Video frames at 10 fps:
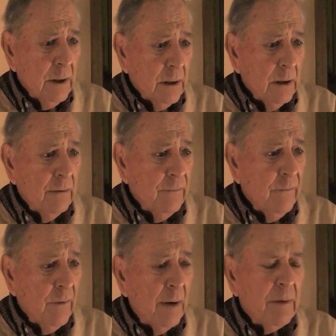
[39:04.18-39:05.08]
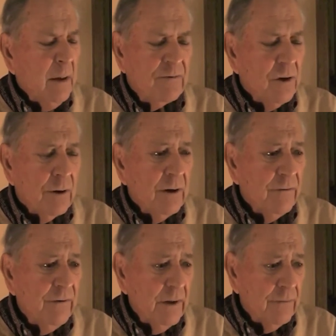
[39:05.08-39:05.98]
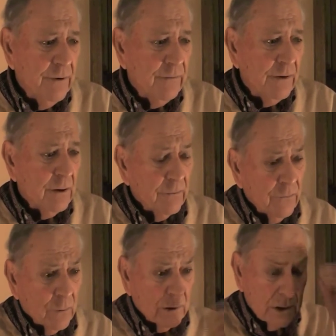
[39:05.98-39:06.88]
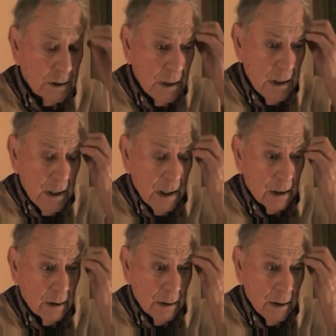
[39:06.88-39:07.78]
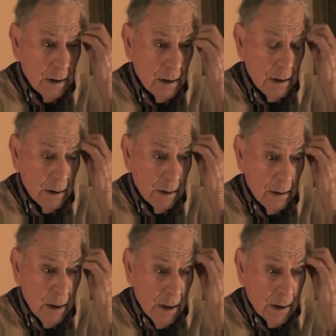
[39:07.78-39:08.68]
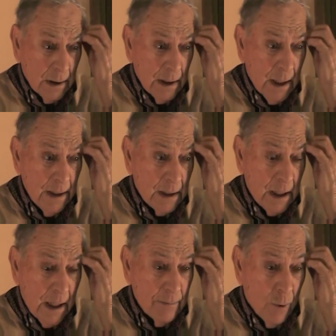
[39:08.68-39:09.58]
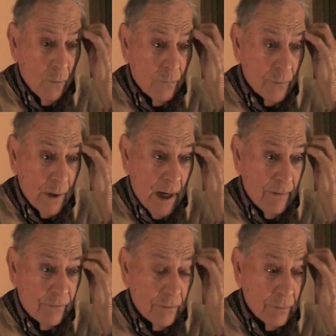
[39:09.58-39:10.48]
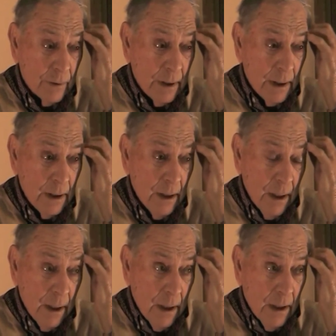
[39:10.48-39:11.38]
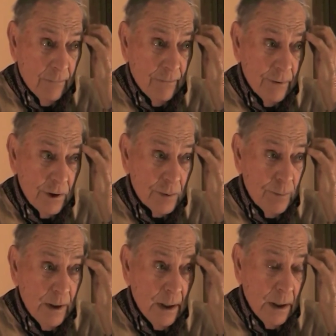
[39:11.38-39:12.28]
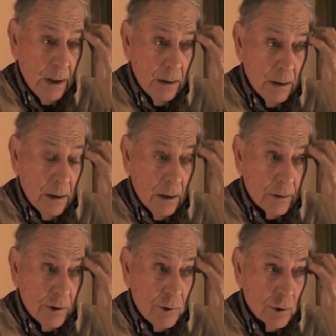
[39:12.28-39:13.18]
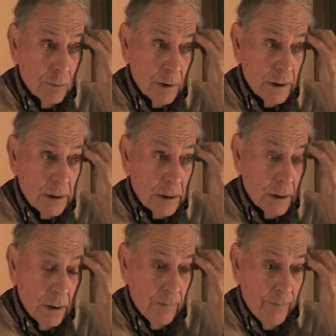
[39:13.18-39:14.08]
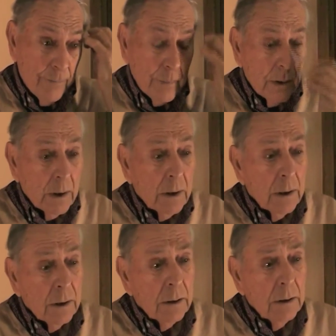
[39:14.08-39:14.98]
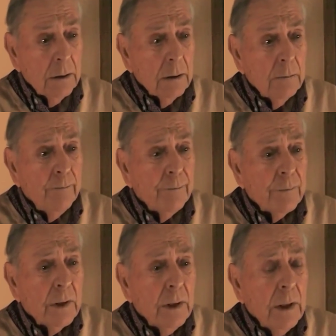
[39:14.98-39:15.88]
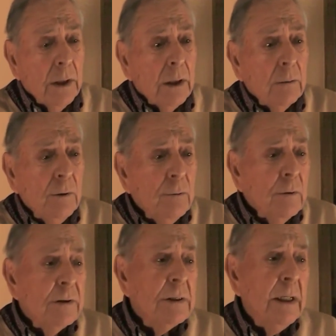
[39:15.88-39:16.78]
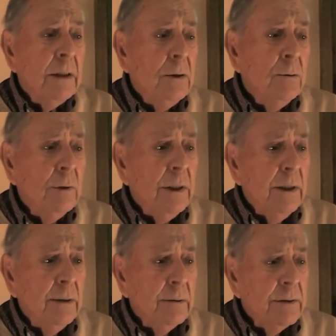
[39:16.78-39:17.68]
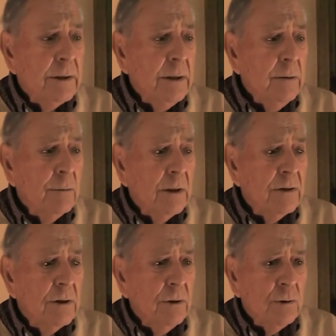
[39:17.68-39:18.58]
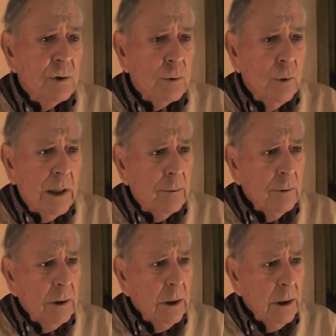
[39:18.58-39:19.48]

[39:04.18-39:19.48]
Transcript: the 5th Air Force, and the 8th came over after they finished beating the Germans, and we were assigned to an Air Sea Rescue Squadron.